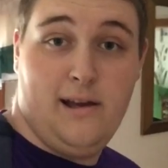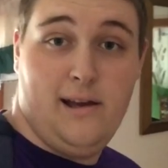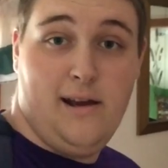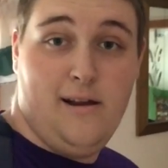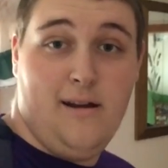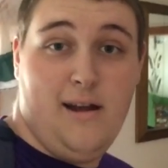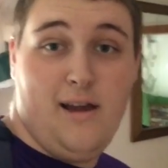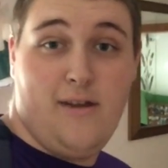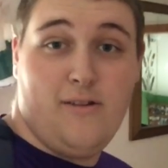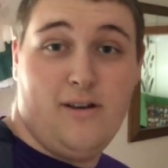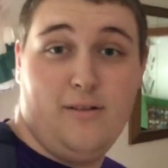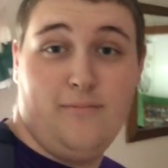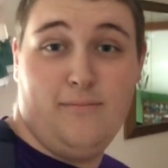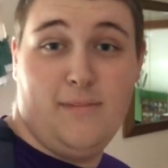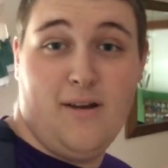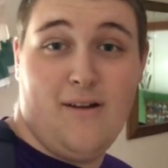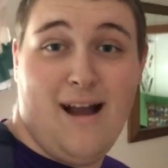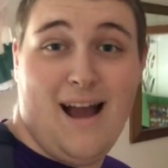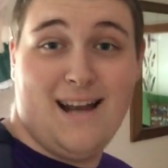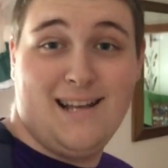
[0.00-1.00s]
All right, well,
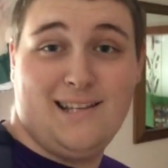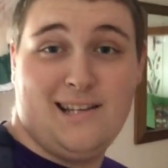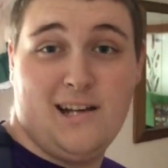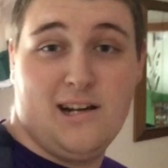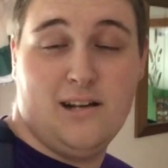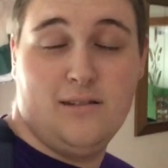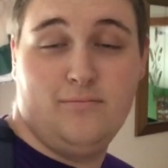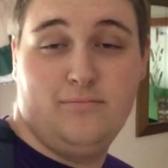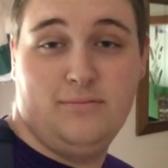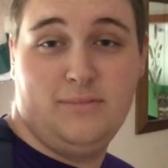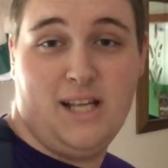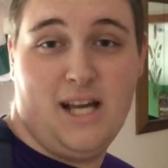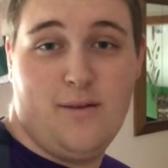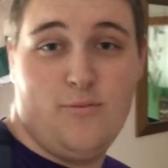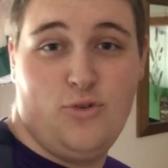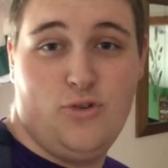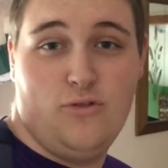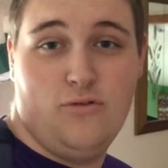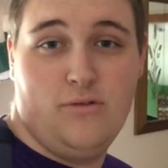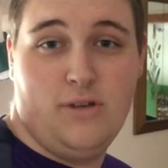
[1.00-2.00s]
my ride is here.
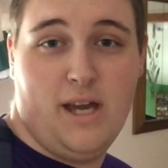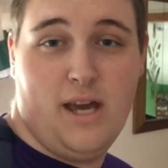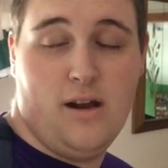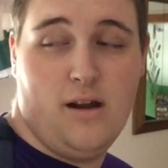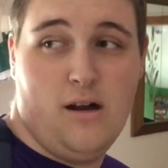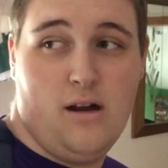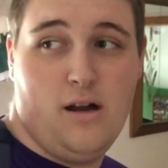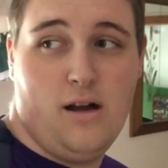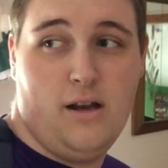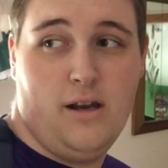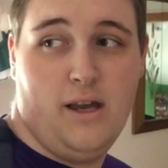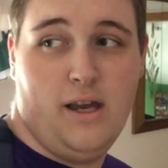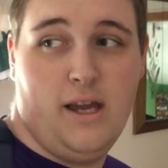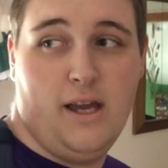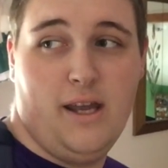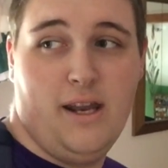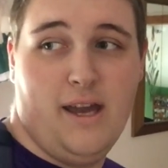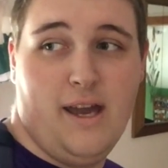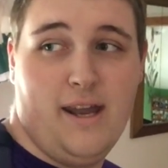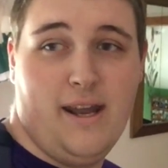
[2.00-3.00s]
Time to get on
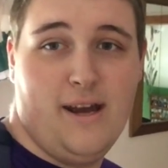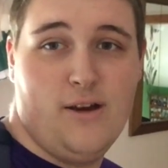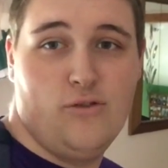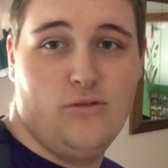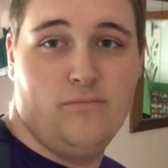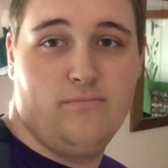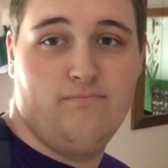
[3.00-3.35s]
and head out.